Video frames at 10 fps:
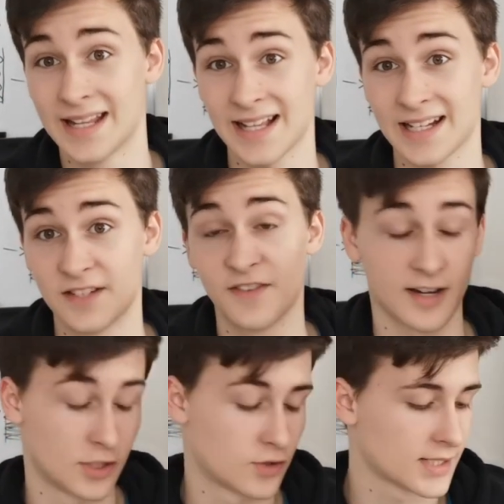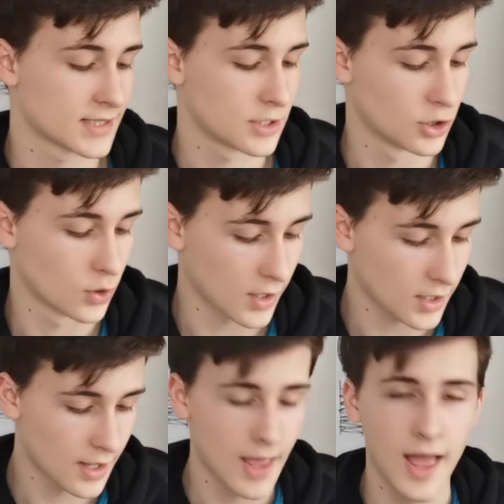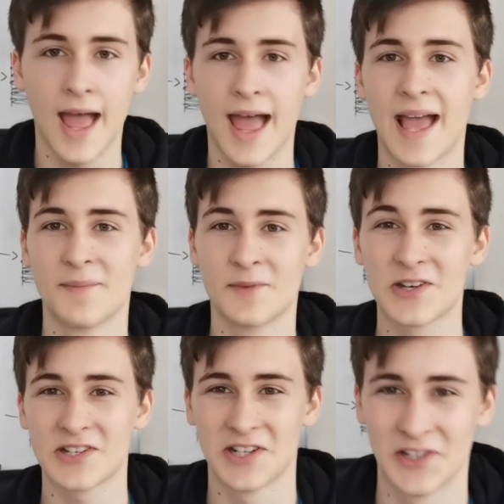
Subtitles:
it is actually very interesting, Unit 1. Unit